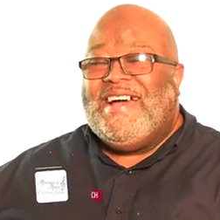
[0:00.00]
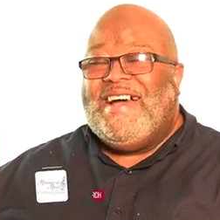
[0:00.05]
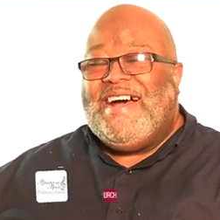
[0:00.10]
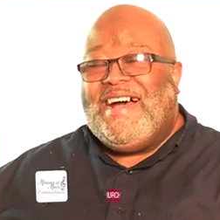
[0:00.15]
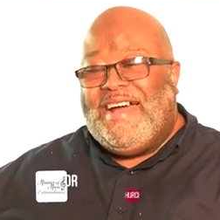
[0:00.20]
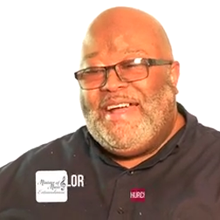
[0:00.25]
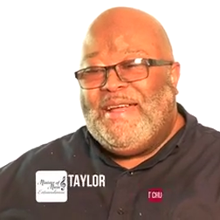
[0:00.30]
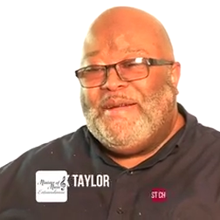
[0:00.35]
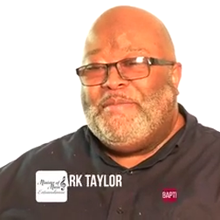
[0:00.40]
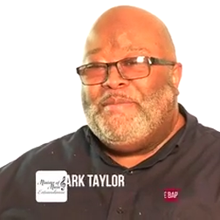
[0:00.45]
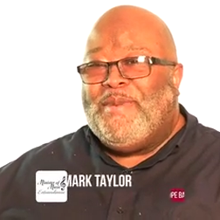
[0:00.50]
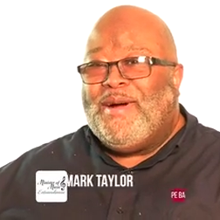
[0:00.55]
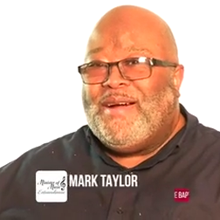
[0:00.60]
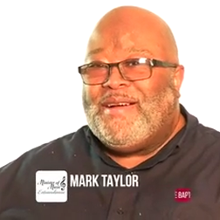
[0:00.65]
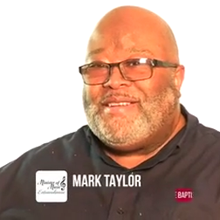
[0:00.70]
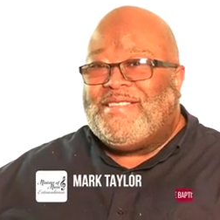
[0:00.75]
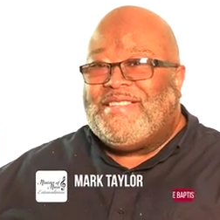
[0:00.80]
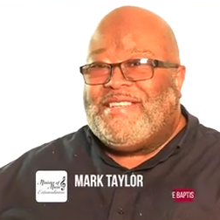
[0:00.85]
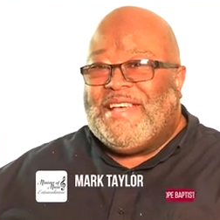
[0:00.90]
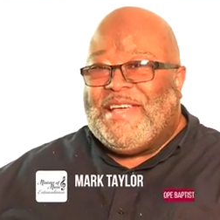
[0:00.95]
I am
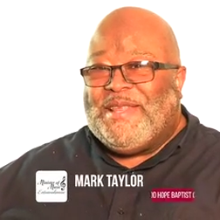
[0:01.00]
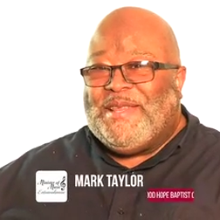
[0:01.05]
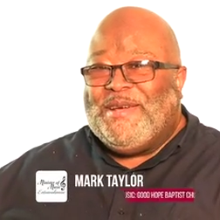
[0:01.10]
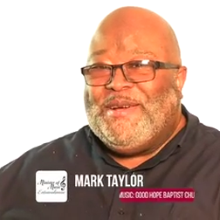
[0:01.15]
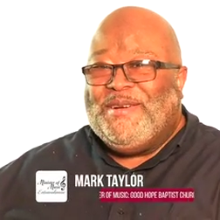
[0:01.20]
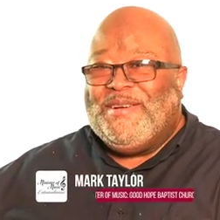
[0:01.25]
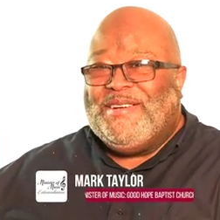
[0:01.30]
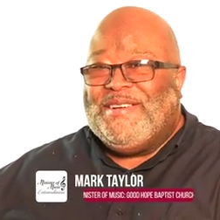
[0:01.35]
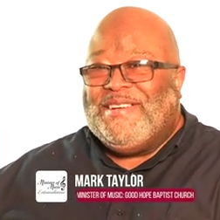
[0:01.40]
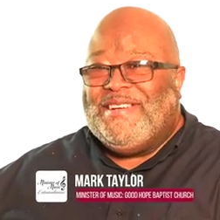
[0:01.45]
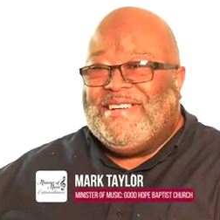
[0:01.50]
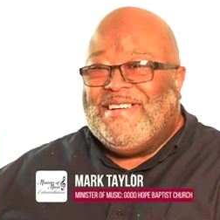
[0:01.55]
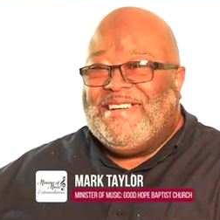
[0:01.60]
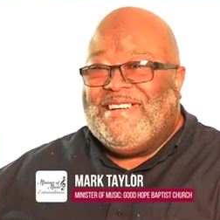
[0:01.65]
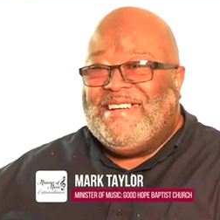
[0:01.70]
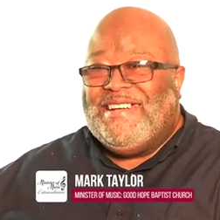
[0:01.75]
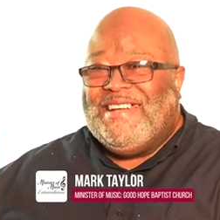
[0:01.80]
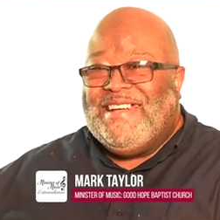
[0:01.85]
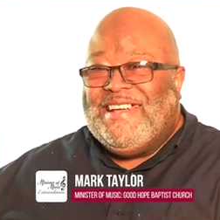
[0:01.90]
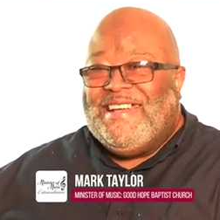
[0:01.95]
Mark Taylor,
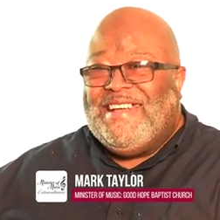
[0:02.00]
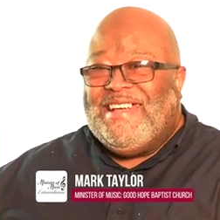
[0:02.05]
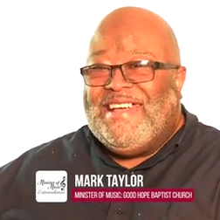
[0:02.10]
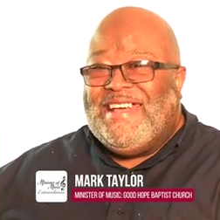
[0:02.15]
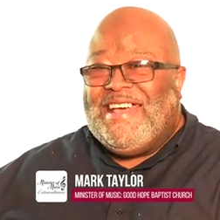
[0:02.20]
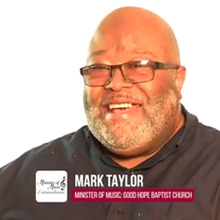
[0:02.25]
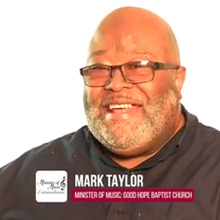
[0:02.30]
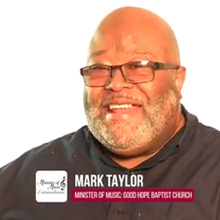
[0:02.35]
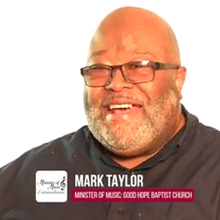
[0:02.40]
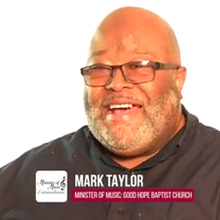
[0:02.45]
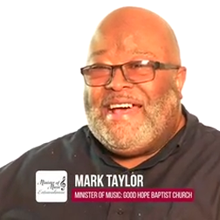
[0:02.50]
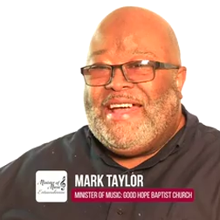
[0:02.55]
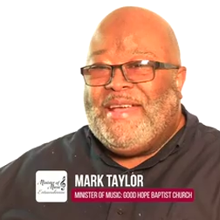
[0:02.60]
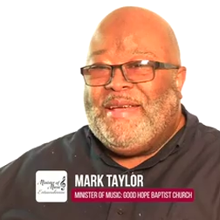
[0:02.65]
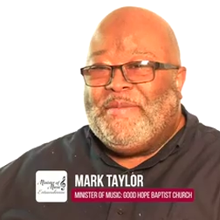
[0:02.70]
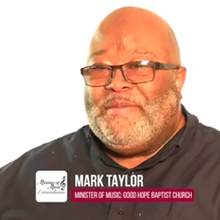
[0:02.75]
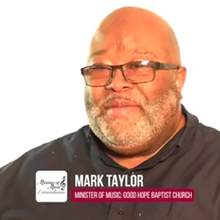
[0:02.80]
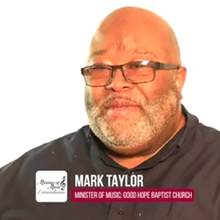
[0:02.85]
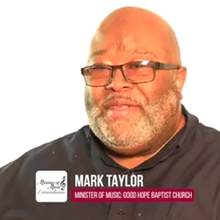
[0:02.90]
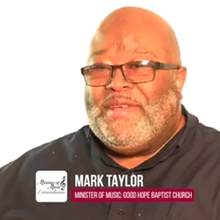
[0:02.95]
and I
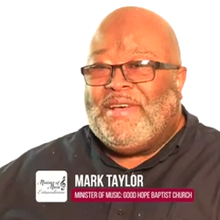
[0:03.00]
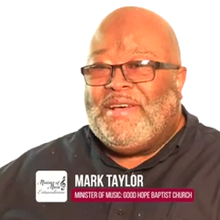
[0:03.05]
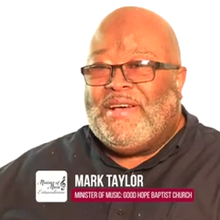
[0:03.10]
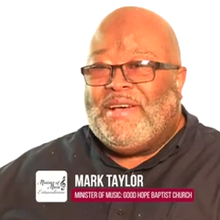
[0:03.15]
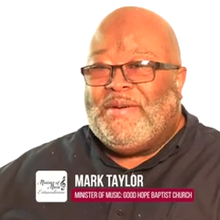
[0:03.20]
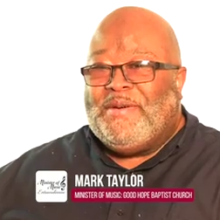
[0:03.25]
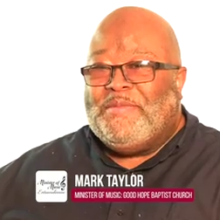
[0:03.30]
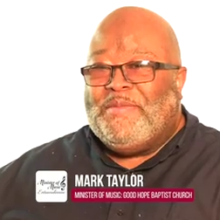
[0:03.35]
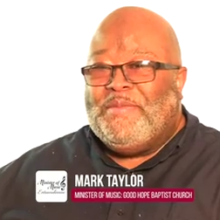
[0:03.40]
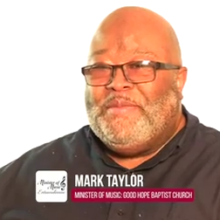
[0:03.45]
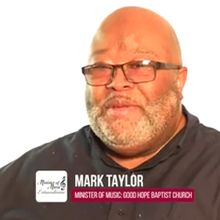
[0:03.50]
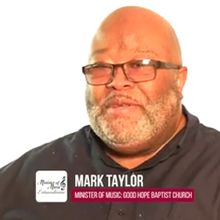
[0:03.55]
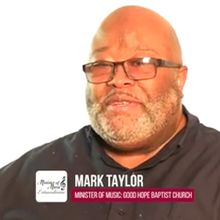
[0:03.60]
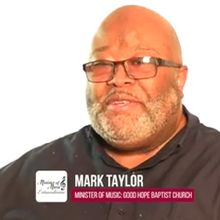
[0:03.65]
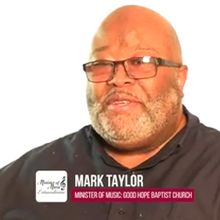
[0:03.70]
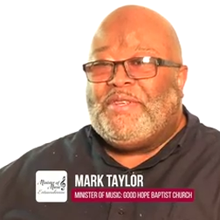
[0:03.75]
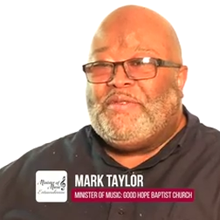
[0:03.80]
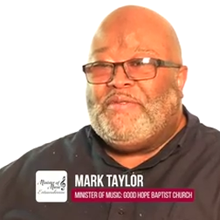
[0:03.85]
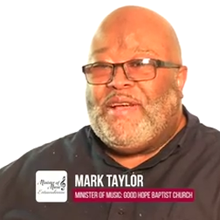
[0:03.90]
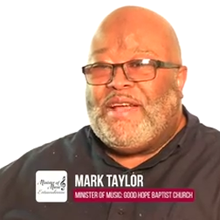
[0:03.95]
am the
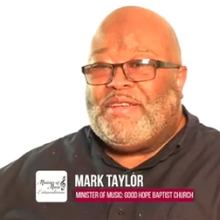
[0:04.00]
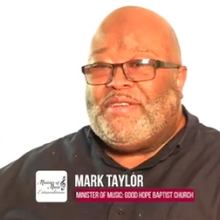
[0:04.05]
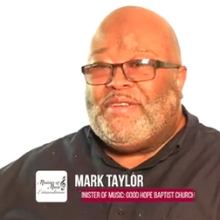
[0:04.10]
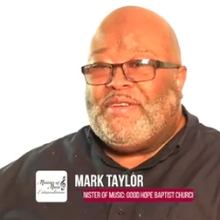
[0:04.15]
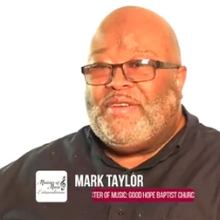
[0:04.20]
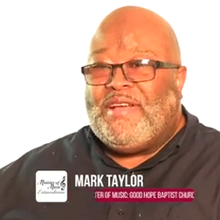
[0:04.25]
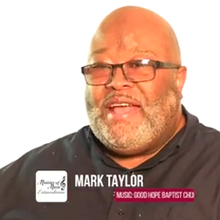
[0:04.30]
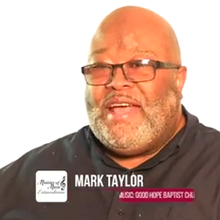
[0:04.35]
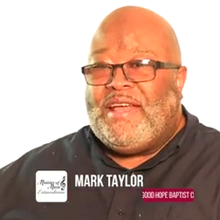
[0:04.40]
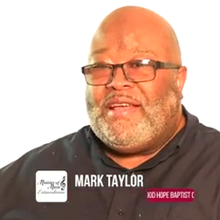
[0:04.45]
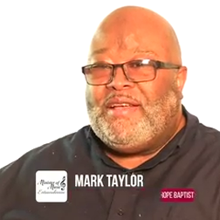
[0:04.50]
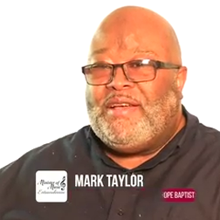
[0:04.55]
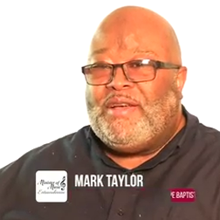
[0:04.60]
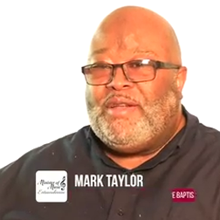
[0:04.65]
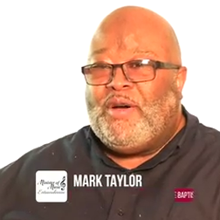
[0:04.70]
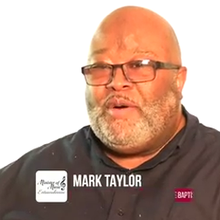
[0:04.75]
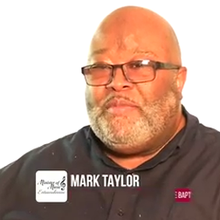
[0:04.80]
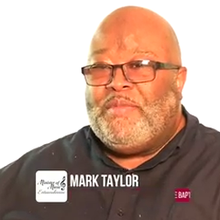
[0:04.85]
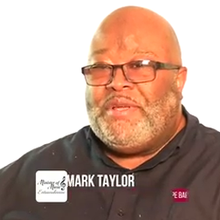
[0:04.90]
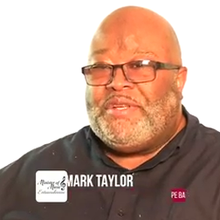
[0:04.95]
music director at Good
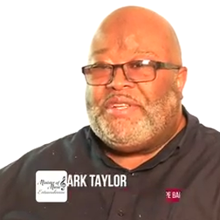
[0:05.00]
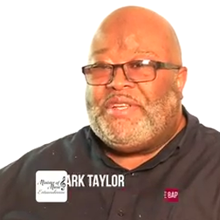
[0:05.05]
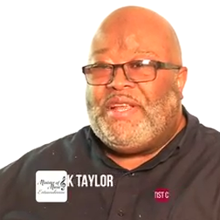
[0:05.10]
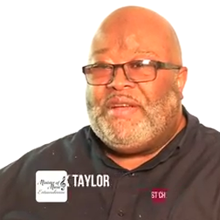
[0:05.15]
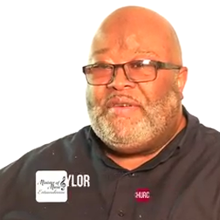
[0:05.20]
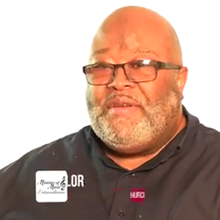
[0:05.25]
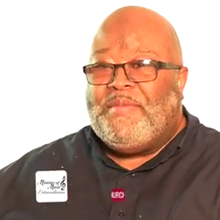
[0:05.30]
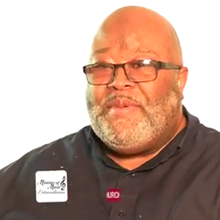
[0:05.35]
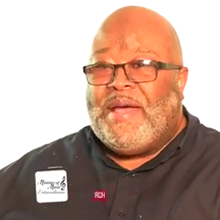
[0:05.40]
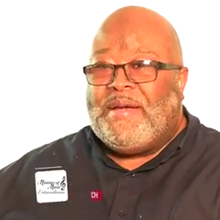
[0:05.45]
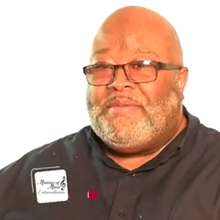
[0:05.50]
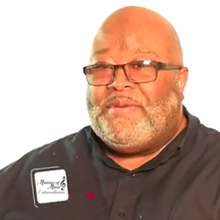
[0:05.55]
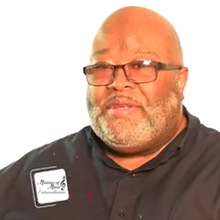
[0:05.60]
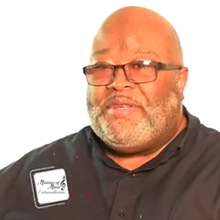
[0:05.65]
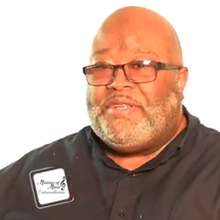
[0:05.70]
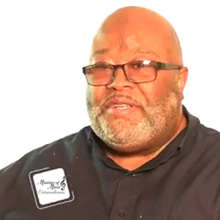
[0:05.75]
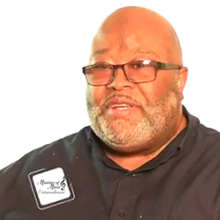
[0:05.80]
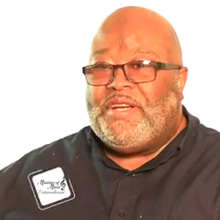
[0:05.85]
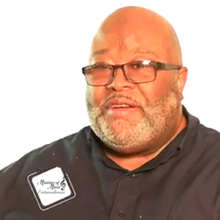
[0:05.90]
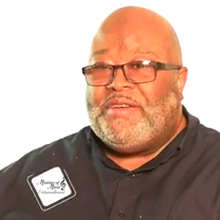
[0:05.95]
Hope Missionary
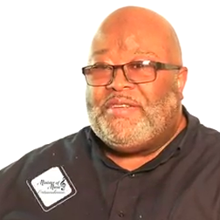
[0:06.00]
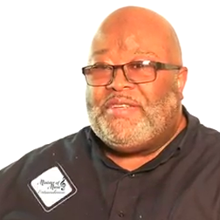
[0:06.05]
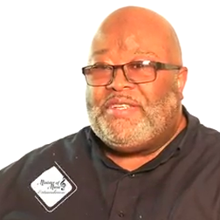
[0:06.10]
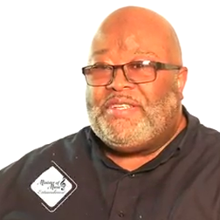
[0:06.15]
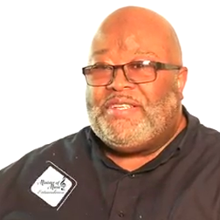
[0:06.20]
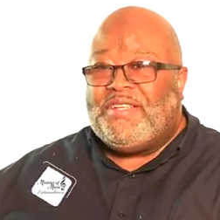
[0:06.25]
Baptist Church